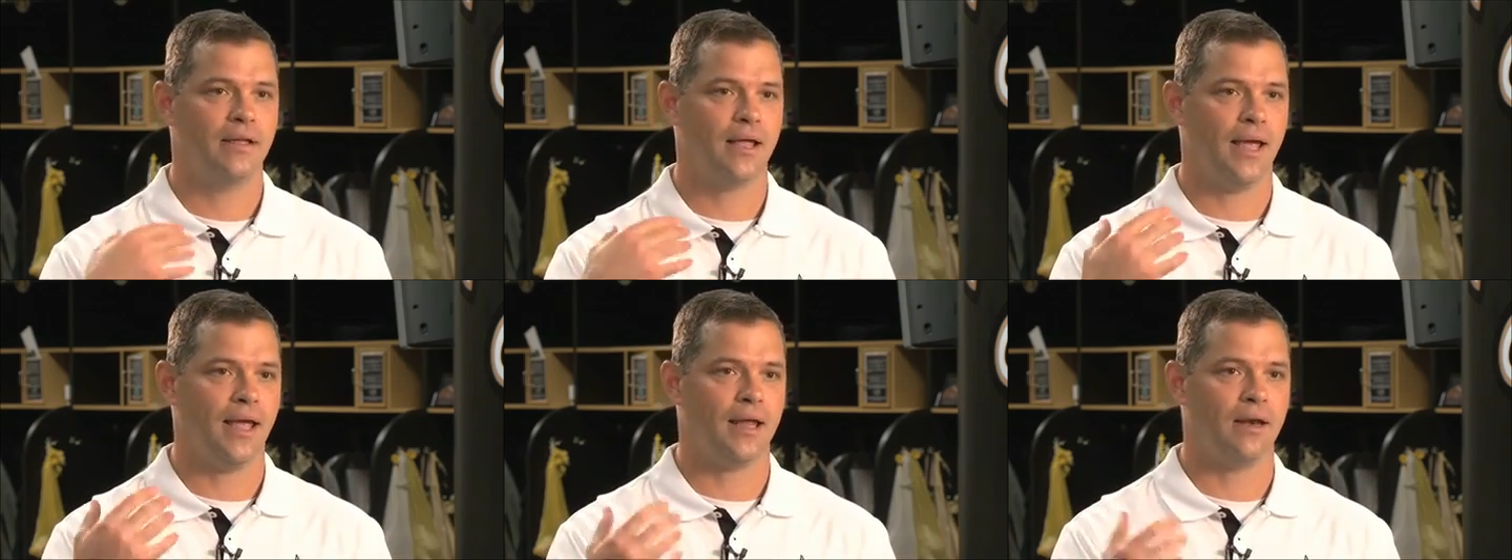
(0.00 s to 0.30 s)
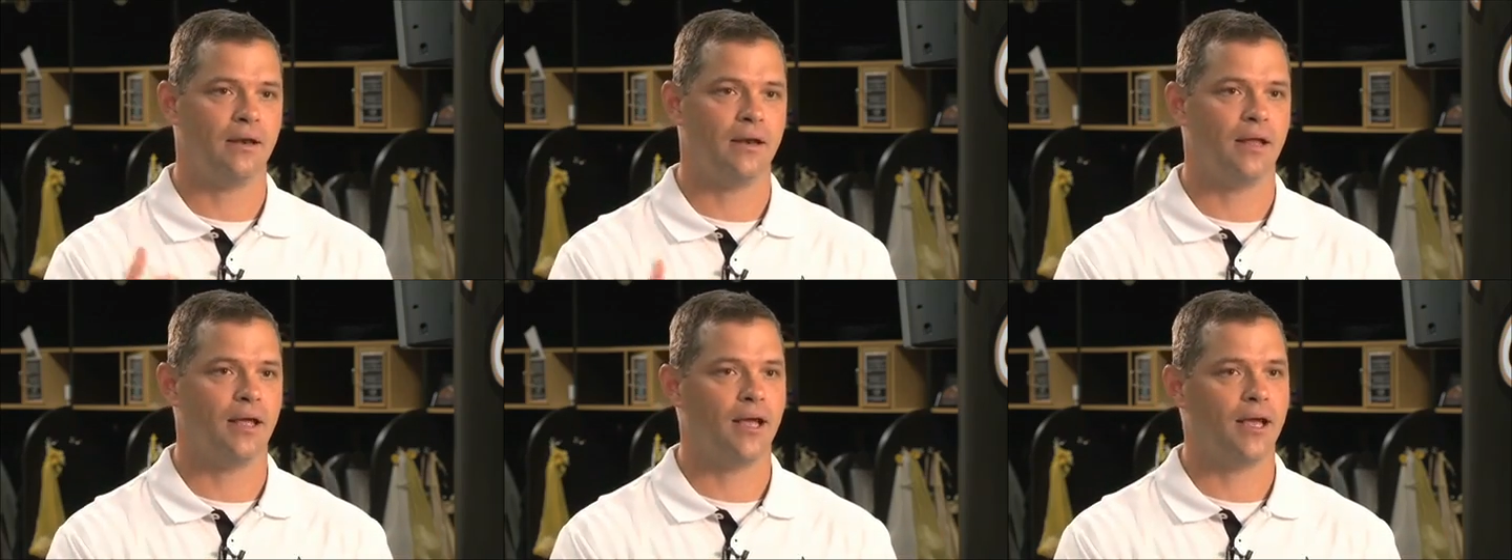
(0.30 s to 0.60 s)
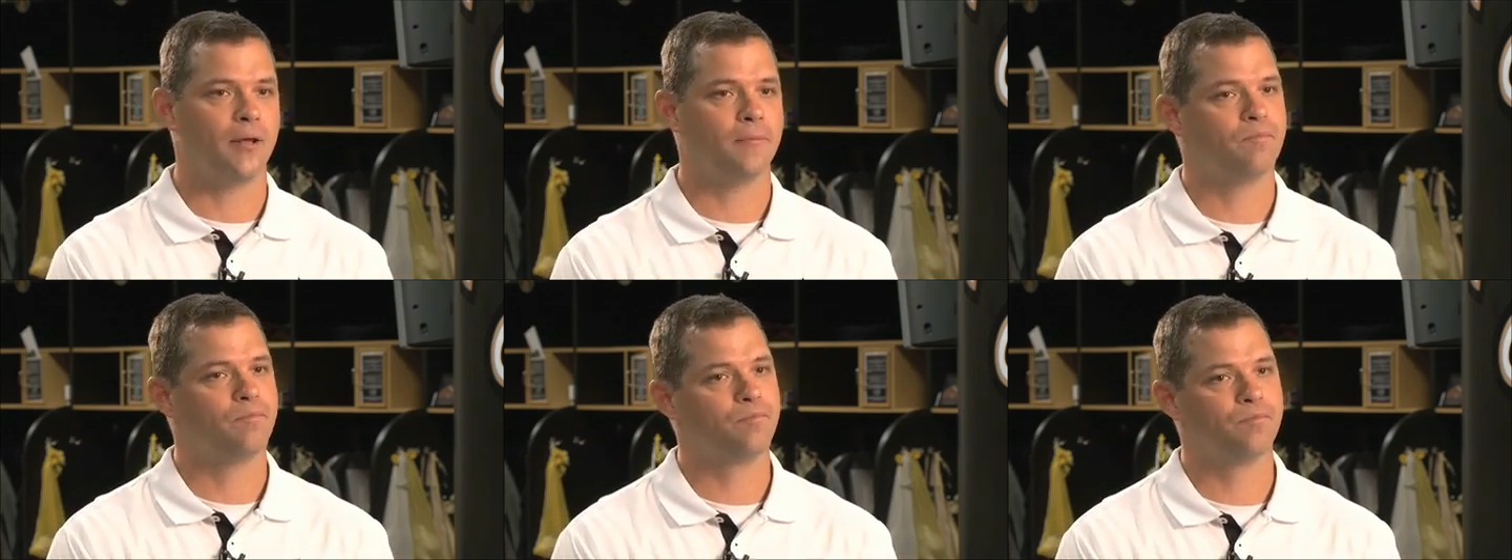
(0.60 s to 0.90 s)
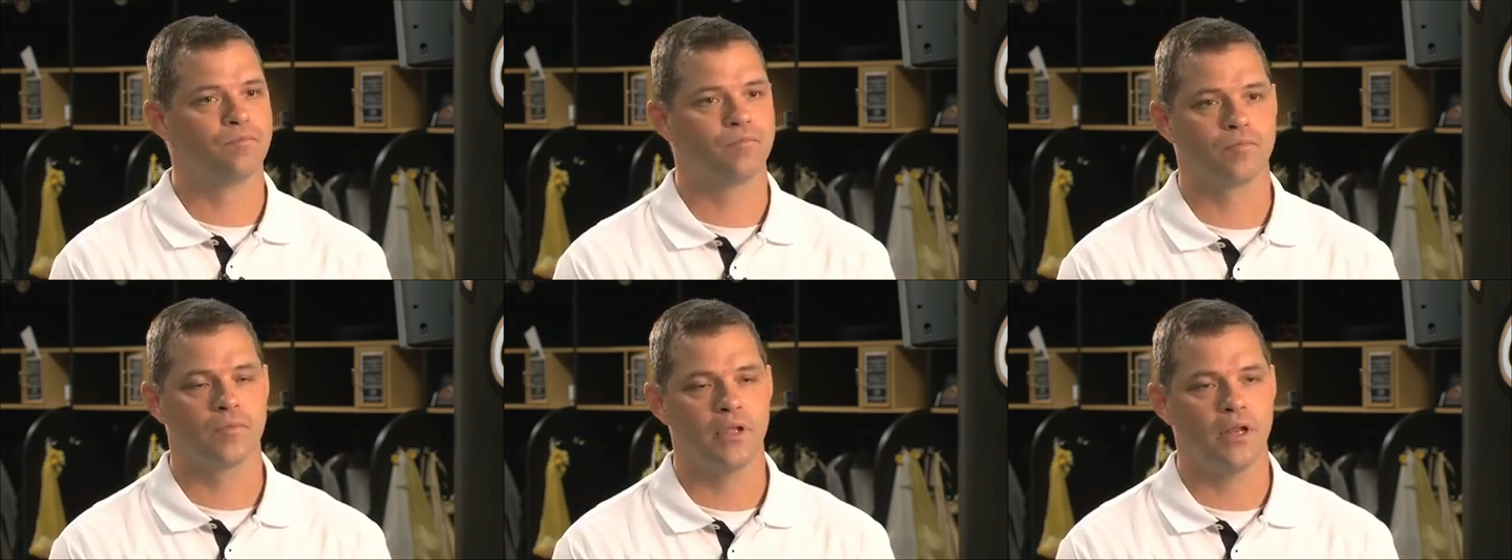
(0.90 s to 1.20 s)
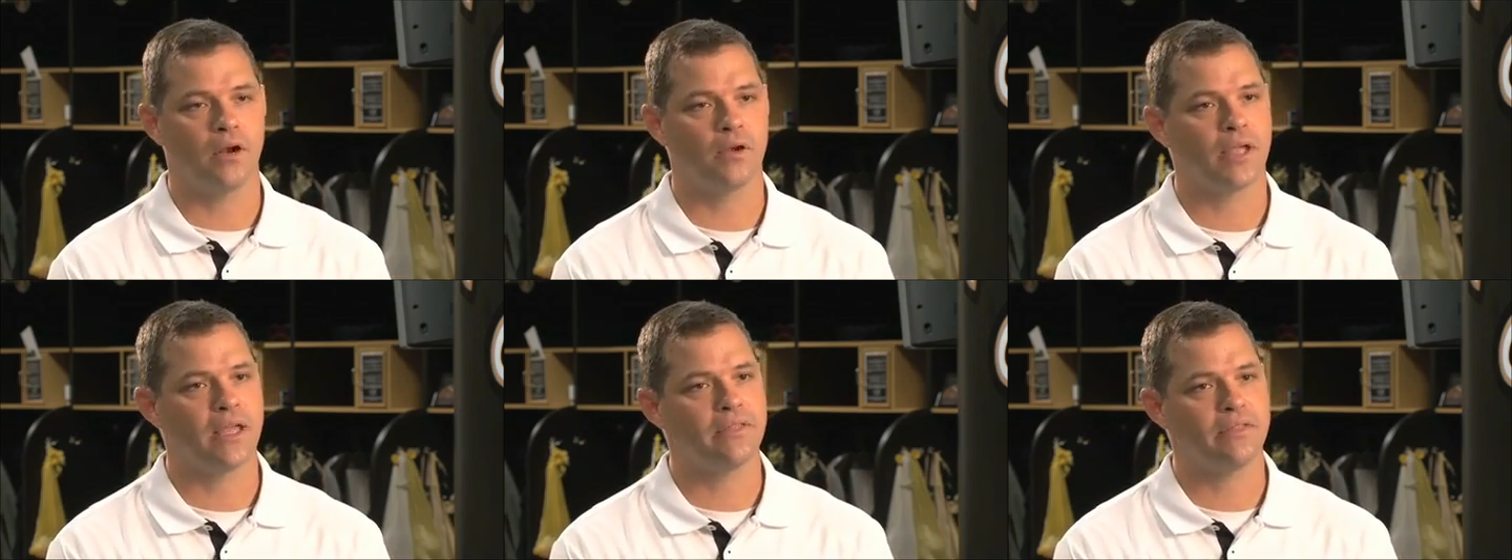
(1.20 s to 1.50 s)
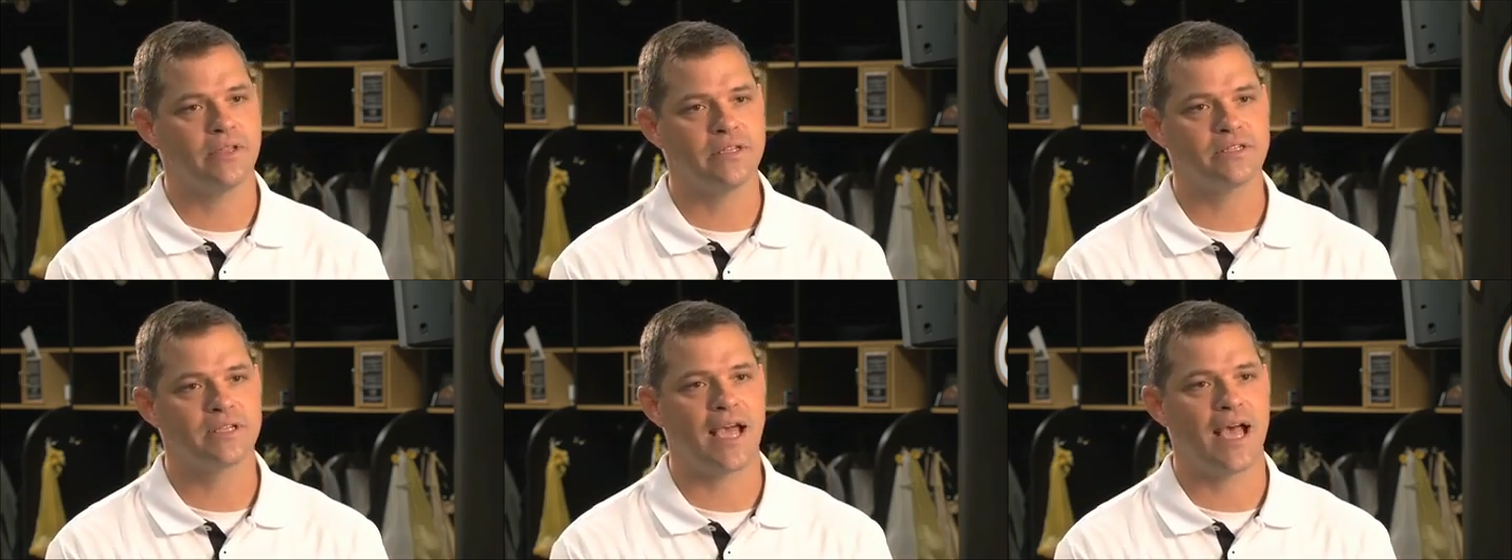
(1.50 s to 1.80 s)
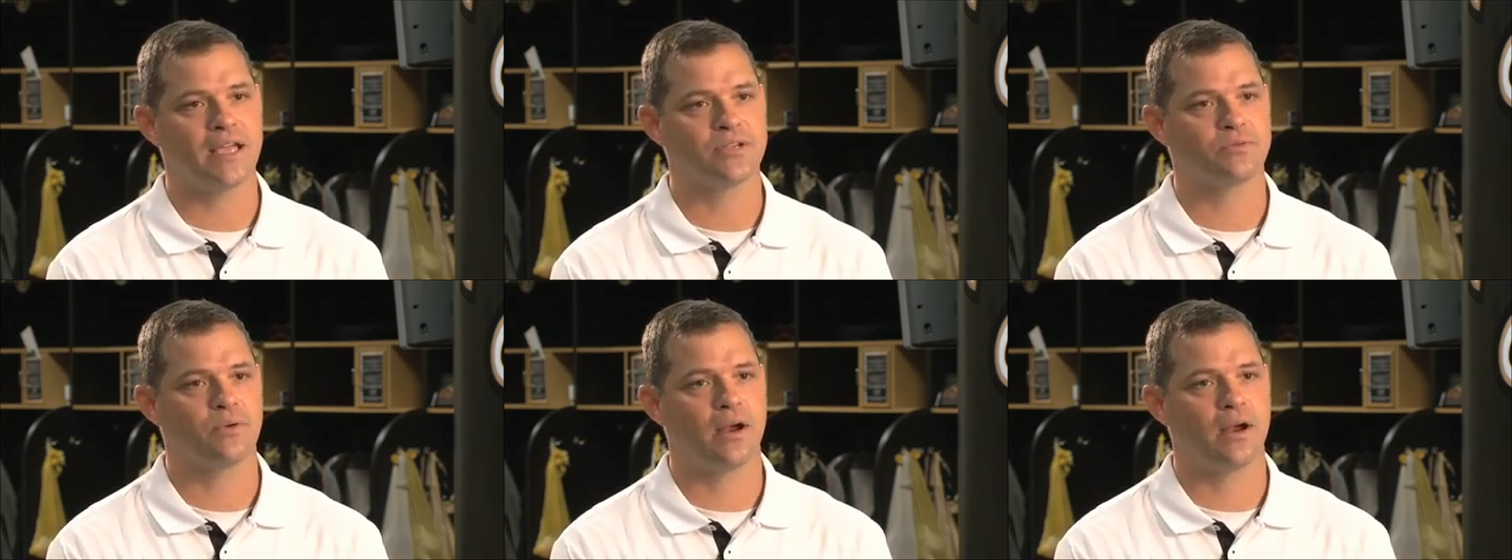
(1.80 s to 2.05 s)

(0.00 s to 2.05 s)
and you know, getting these guys